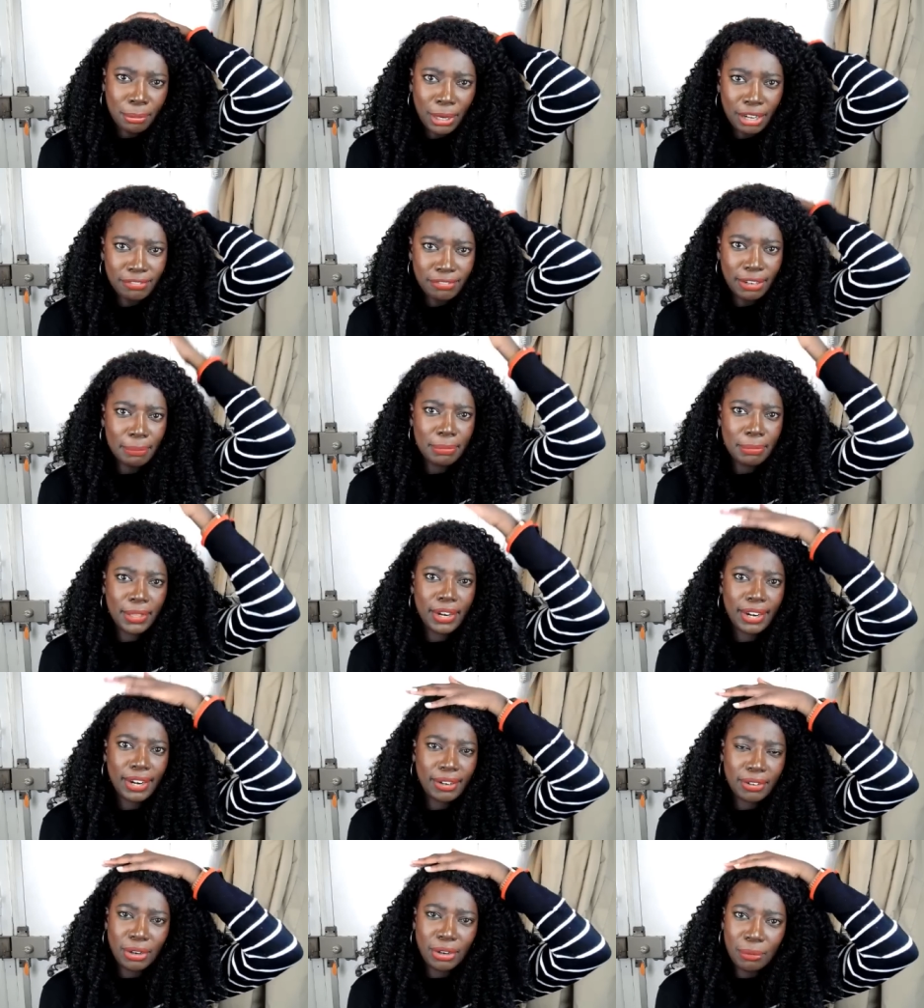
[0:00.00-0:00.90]
up there. I
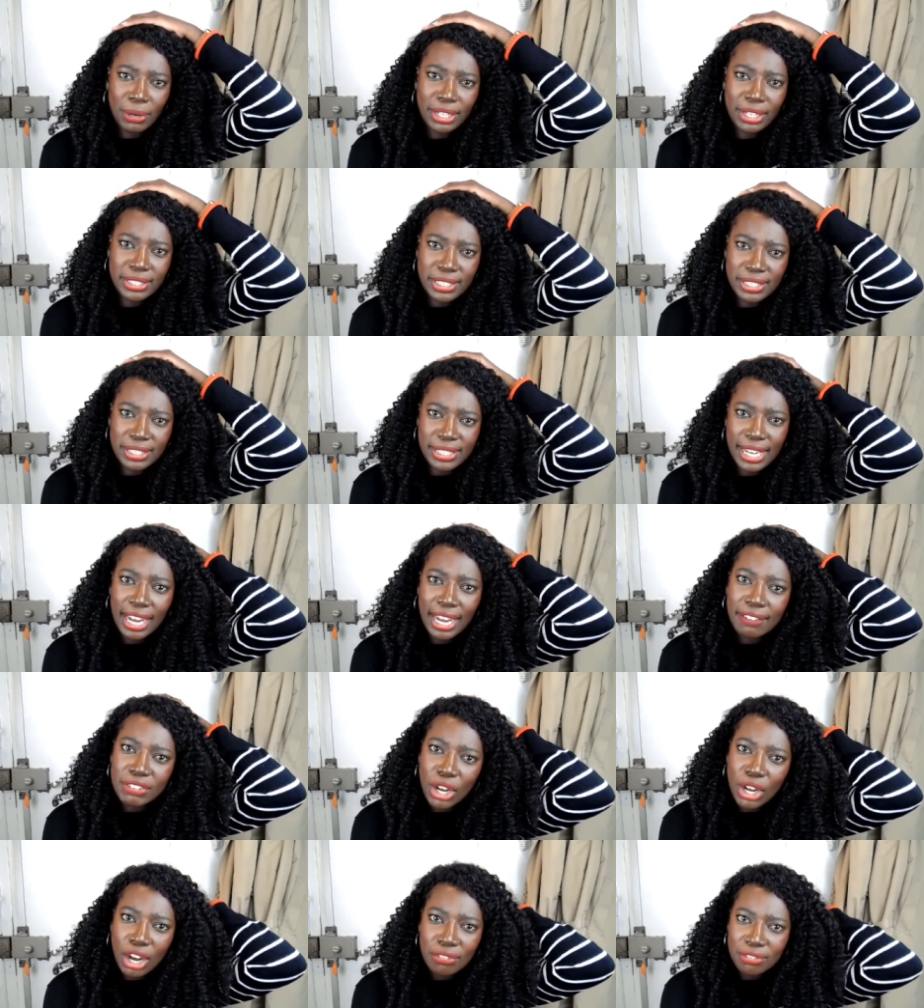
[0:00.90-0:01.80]
don't know what else does he have to
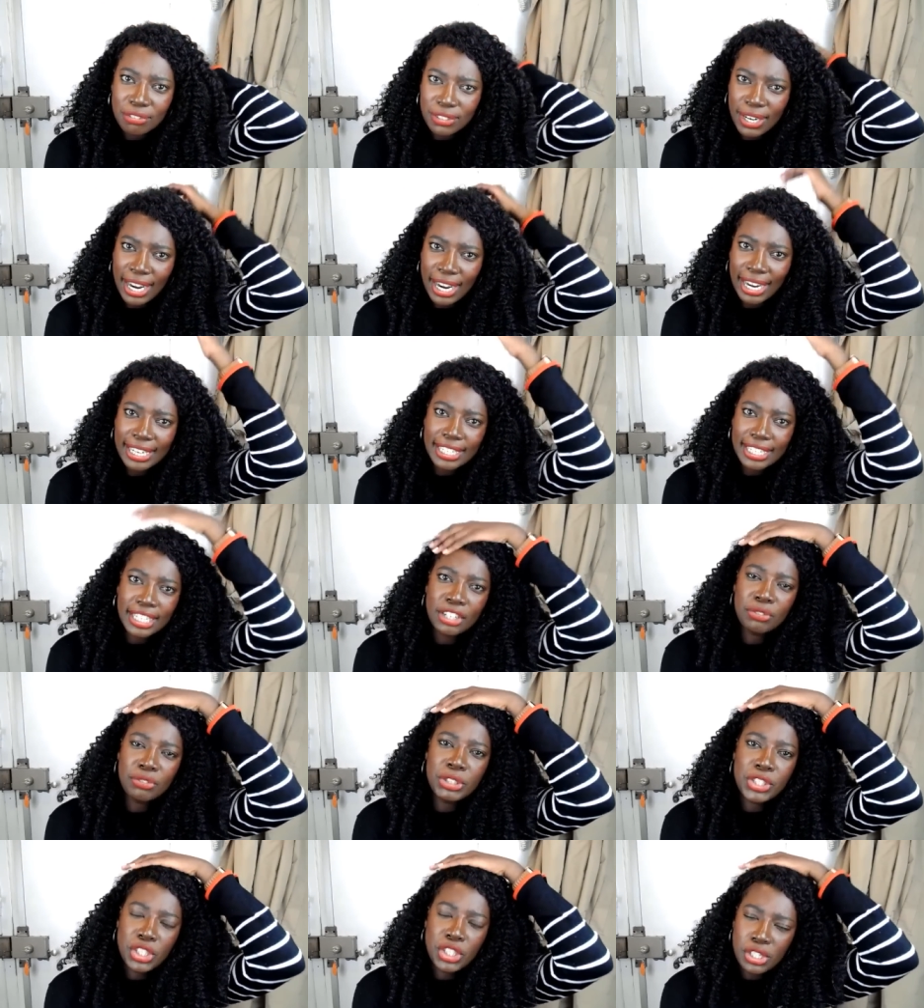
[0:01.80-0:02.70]
offer. Height, he can
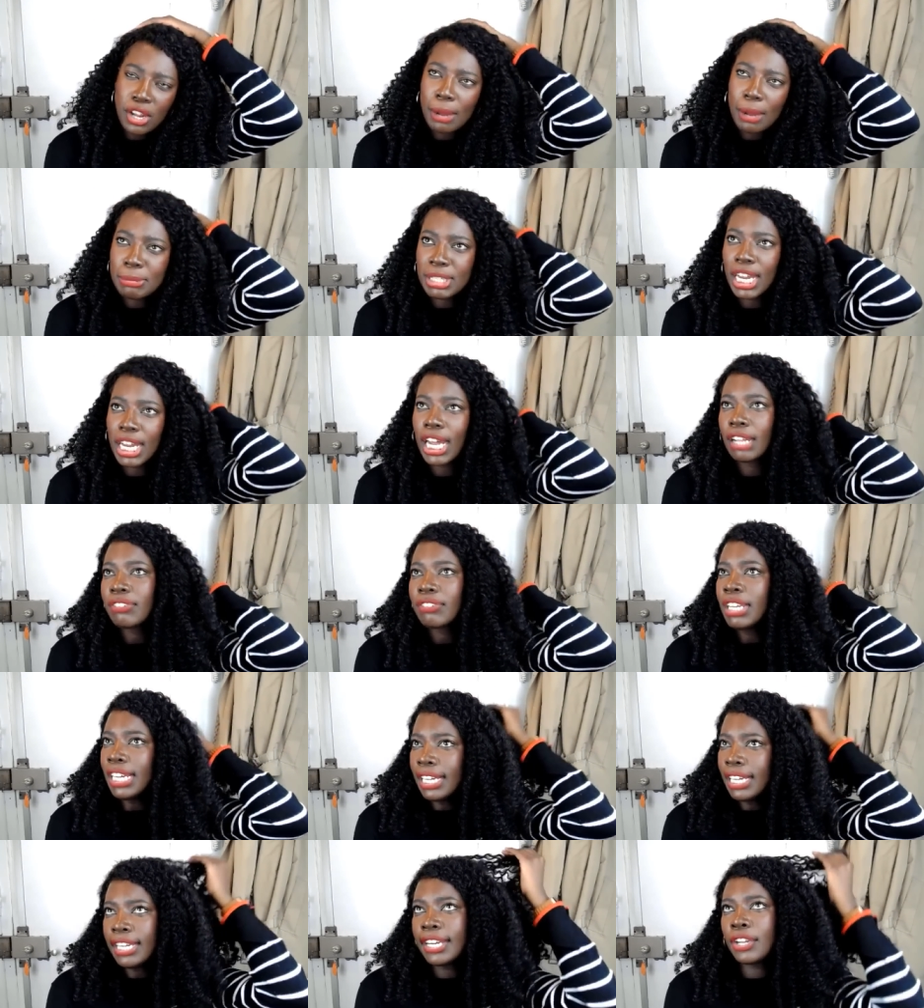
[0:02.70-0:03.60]
reach the top shelf.
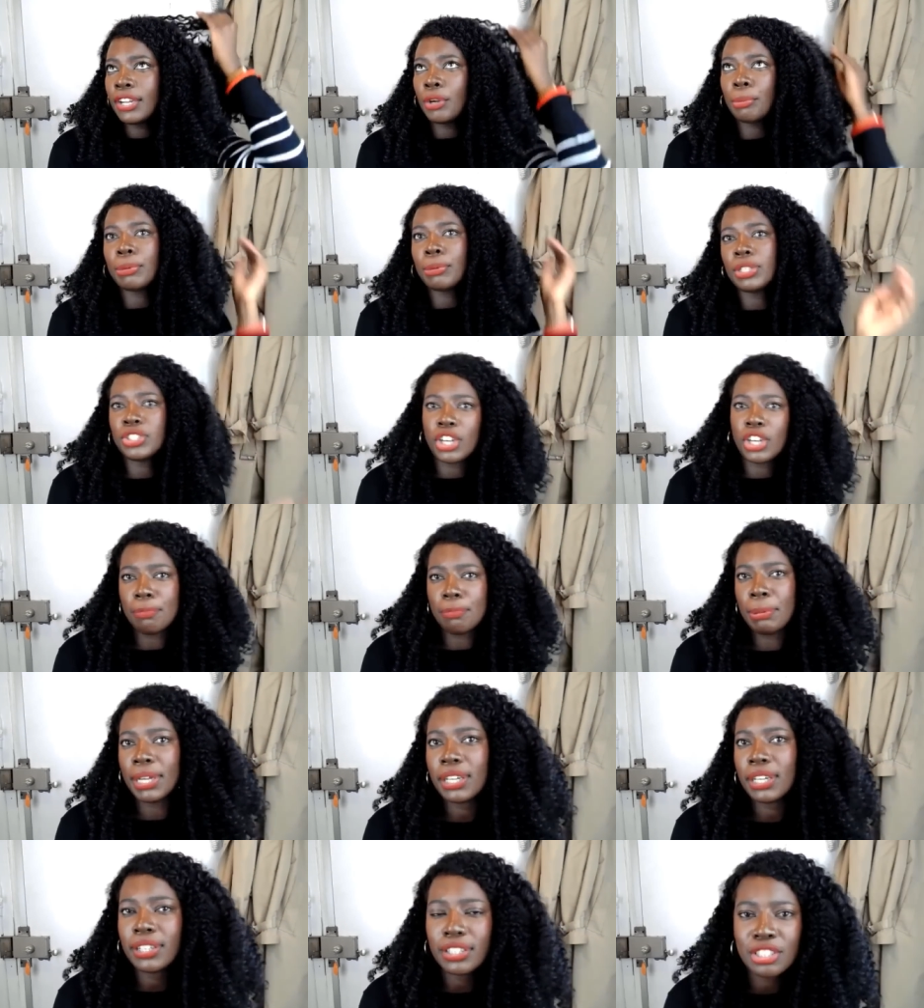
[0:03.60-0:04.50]
He can open a jar of
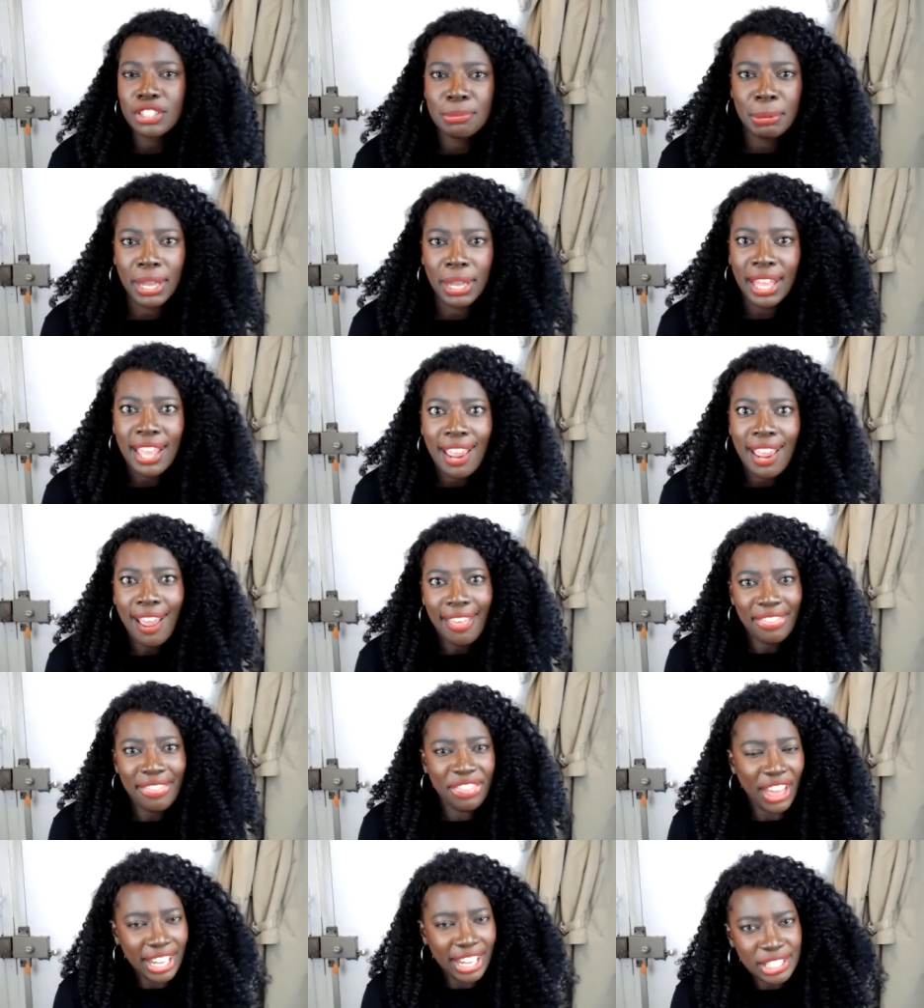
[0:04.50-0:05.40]
pickles, but
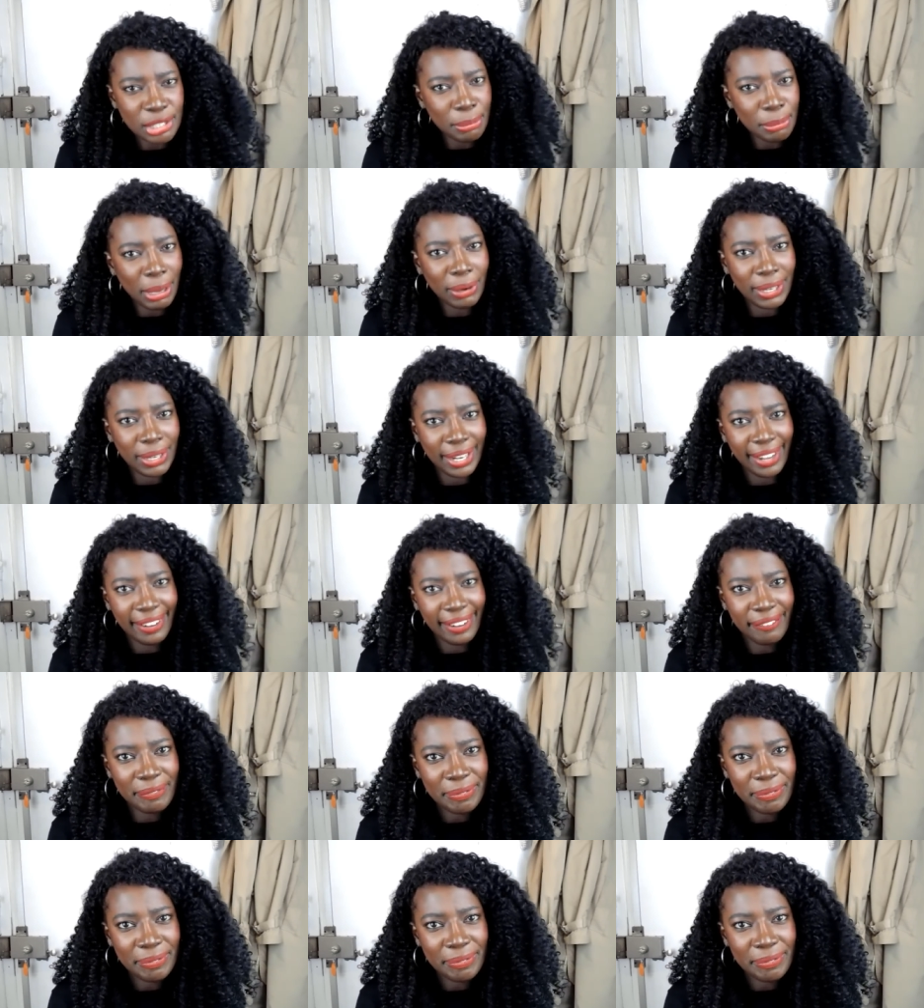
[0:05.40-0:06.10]
that's about it.